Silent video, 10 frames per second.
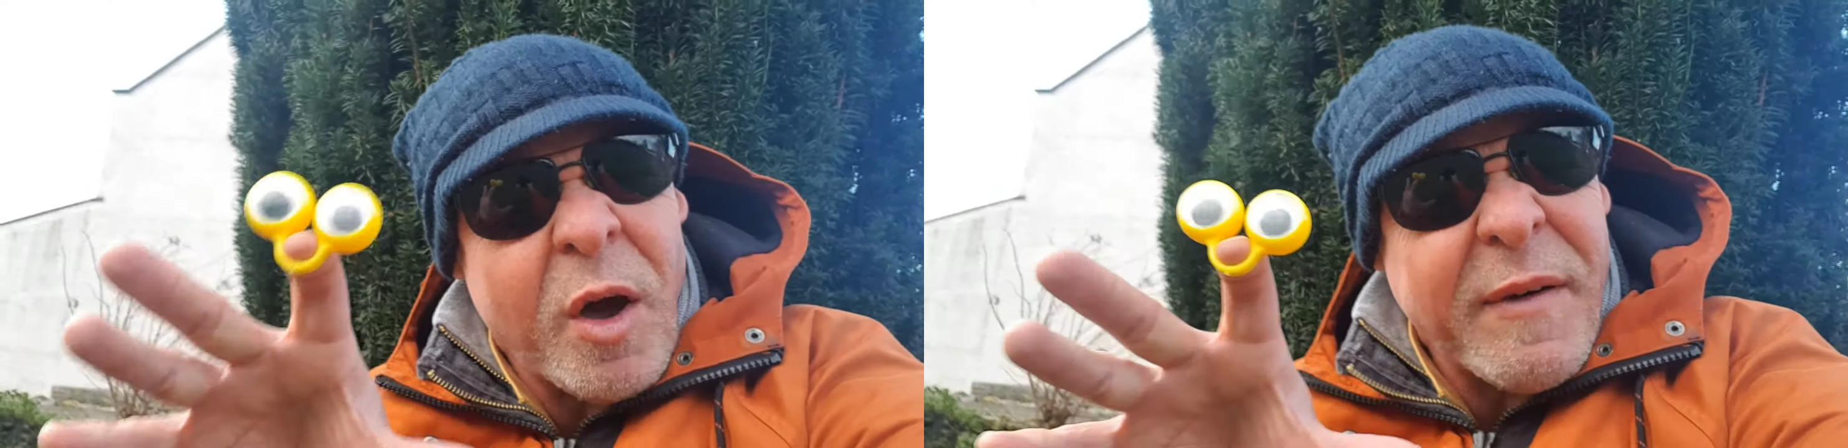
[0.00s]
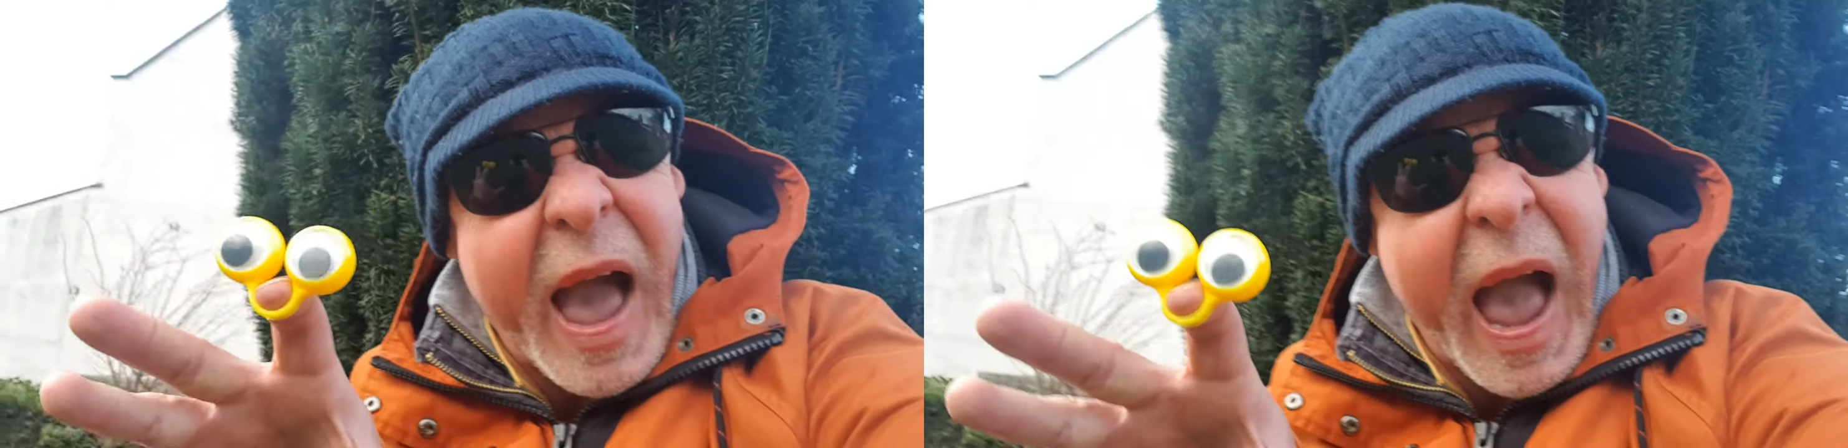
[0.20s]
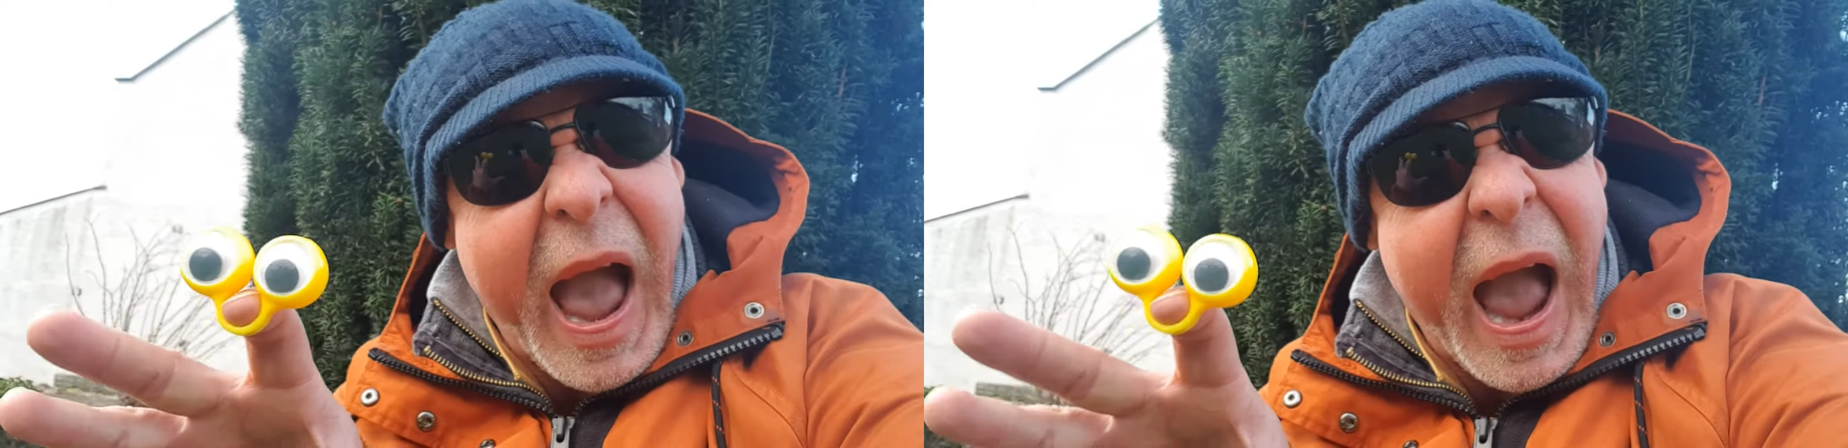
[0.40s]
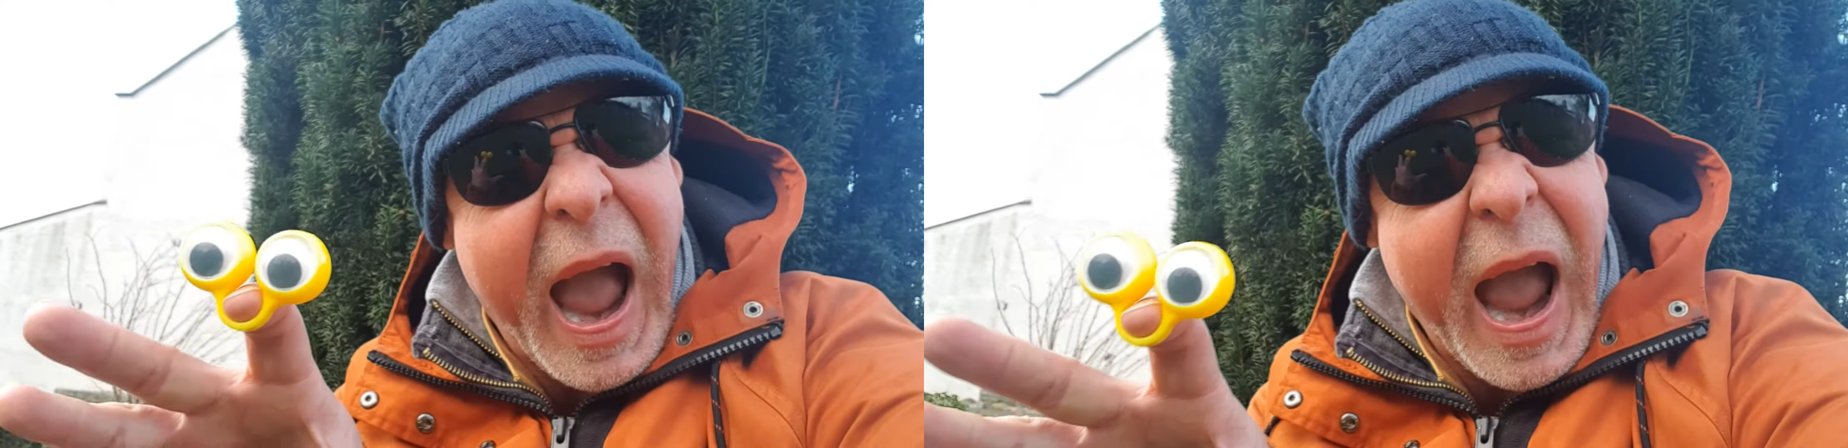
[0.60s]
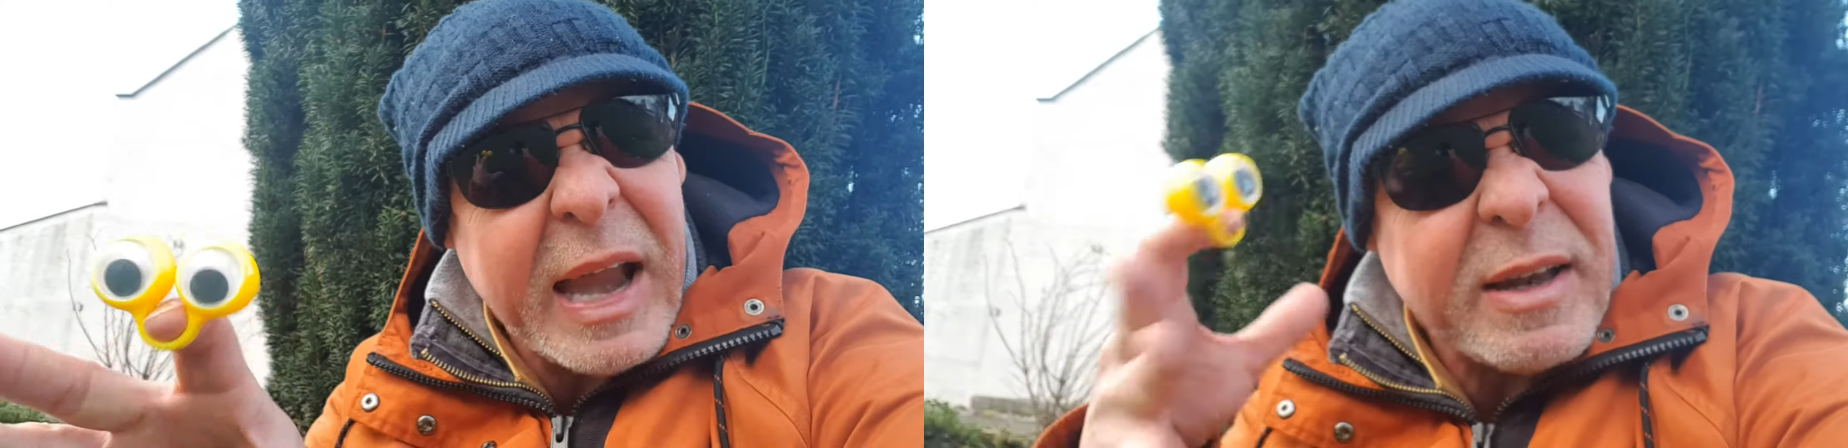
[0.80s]

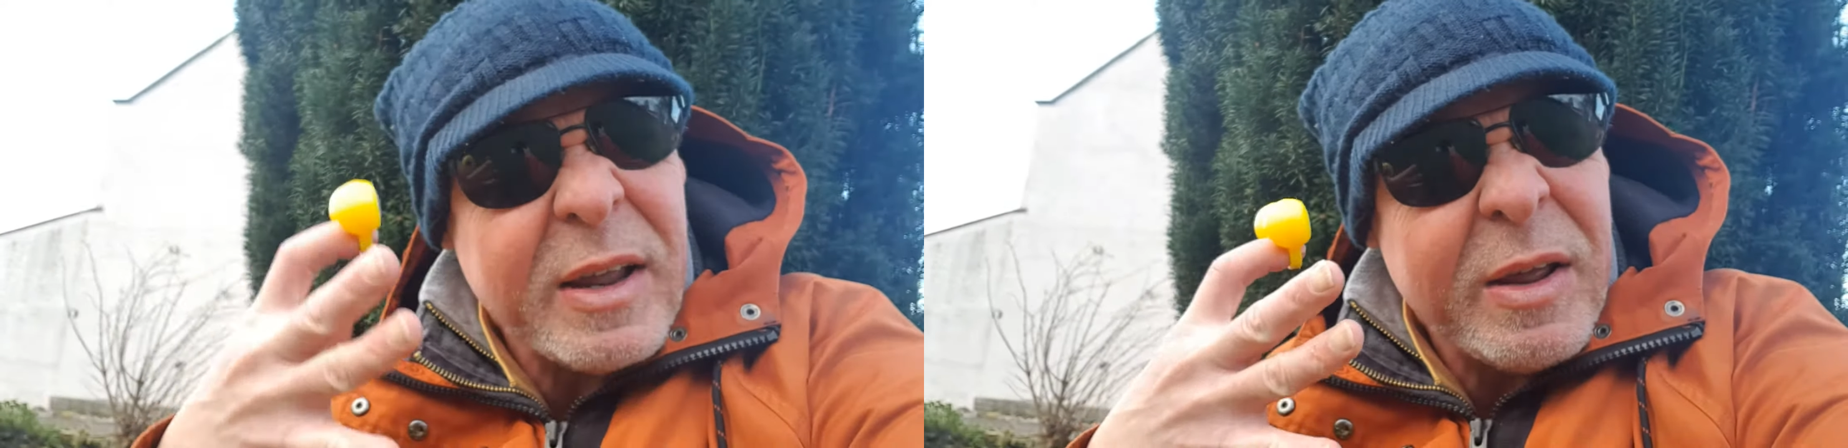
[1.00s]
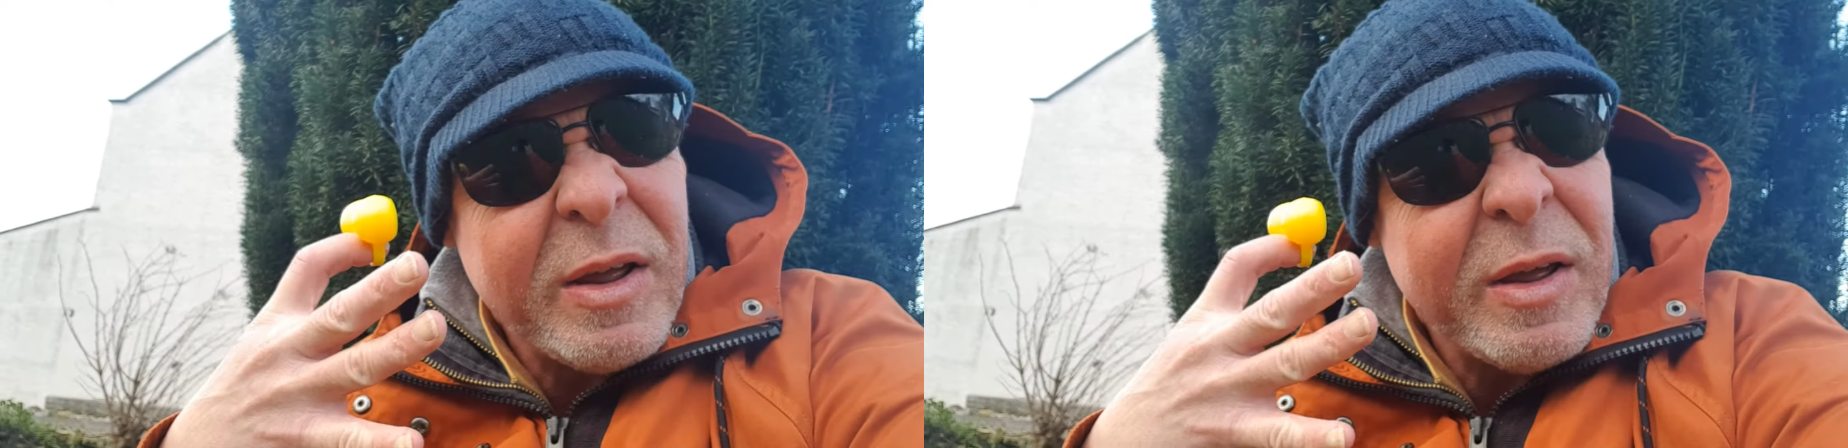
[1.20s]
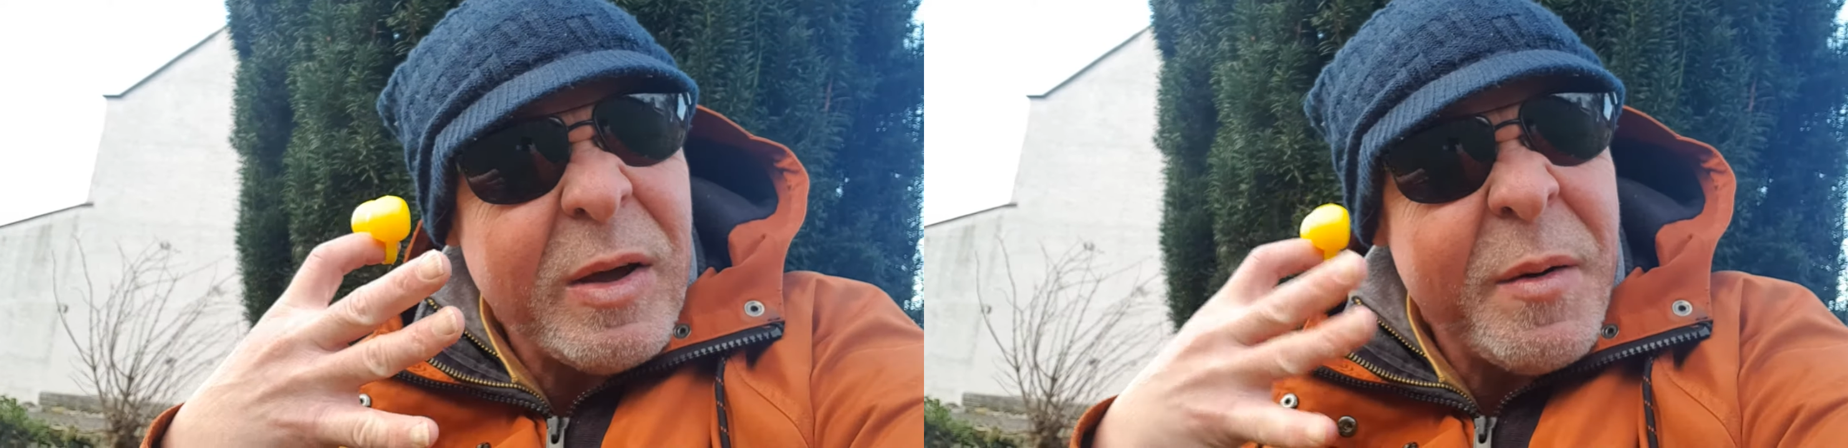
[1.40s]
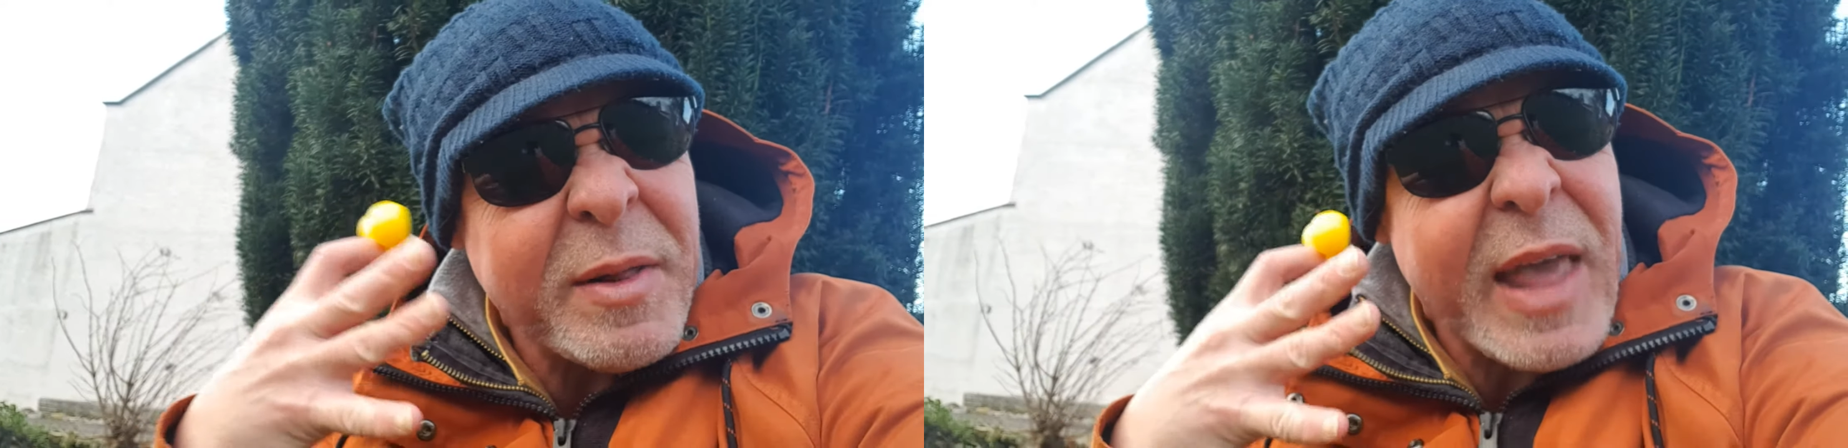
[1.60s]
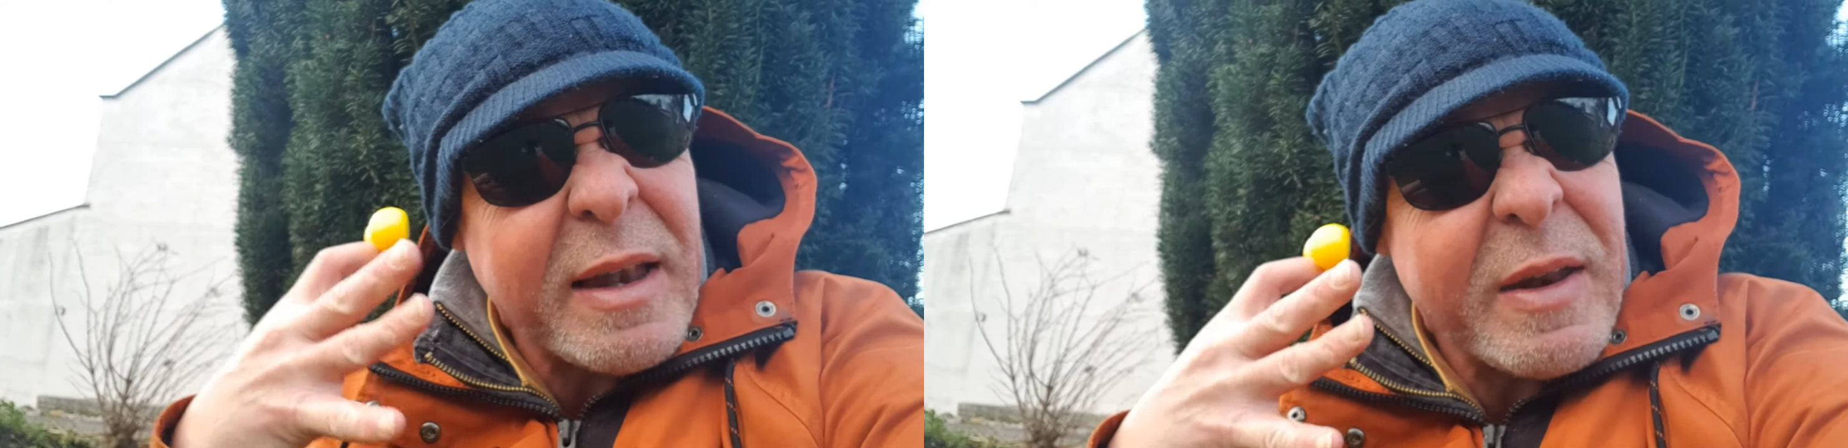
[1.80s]
COVID.
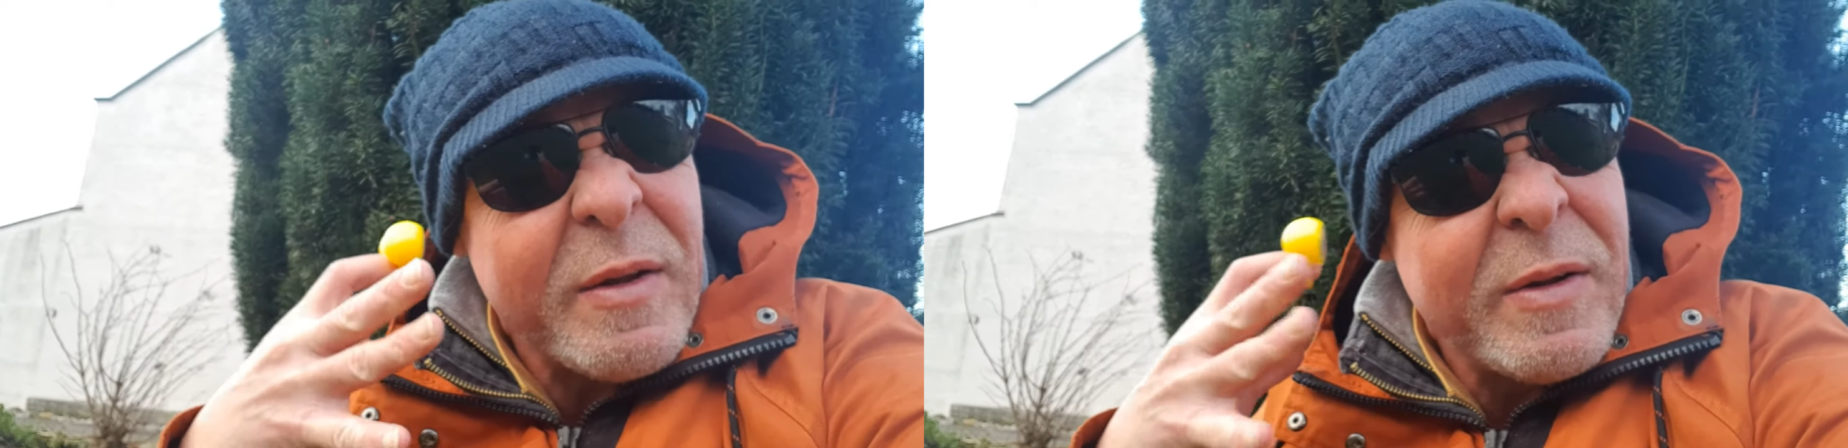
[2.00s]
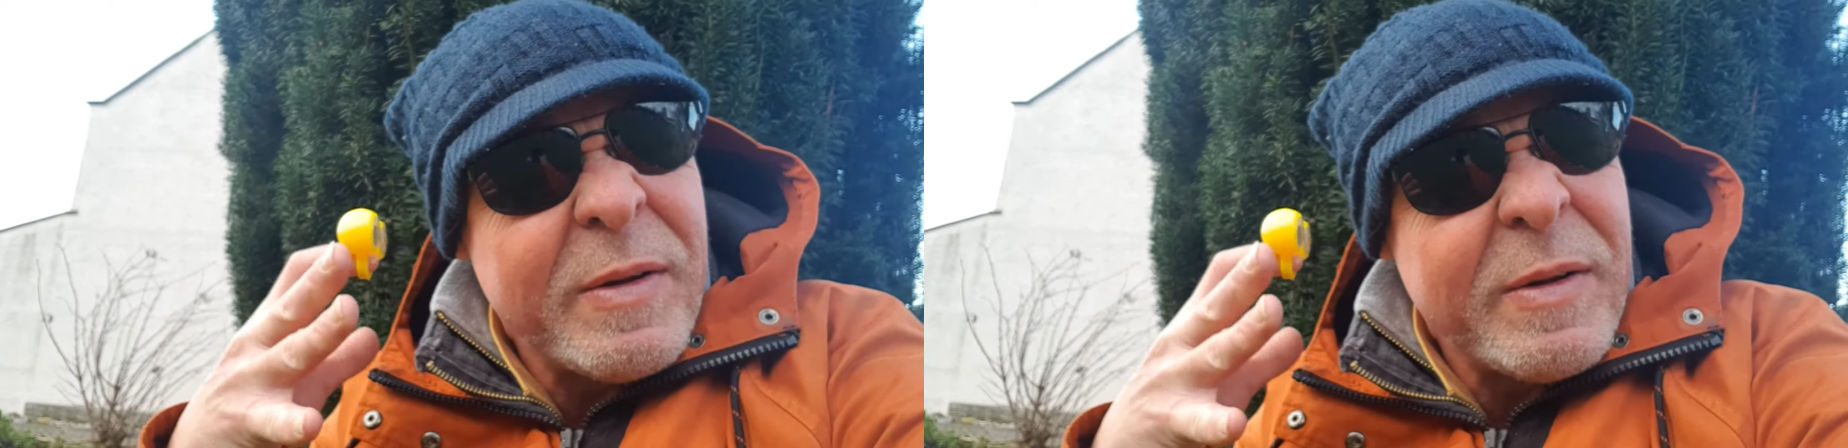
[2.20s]
What's that?